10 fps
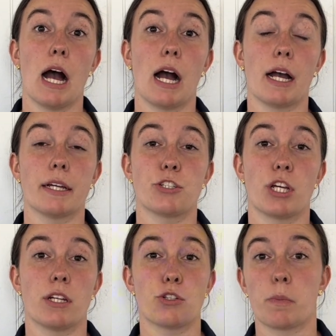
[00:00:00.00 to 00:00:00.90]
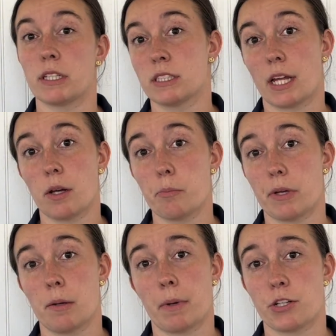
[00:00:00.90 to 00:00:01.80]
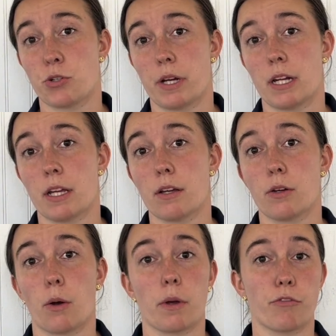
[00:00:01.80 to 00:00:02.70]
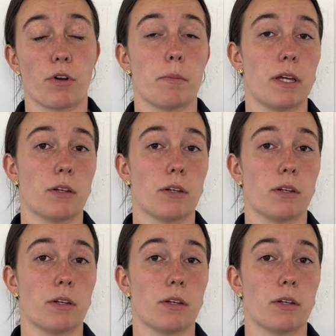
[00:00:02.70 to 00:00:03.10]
I changed my setup and my training going from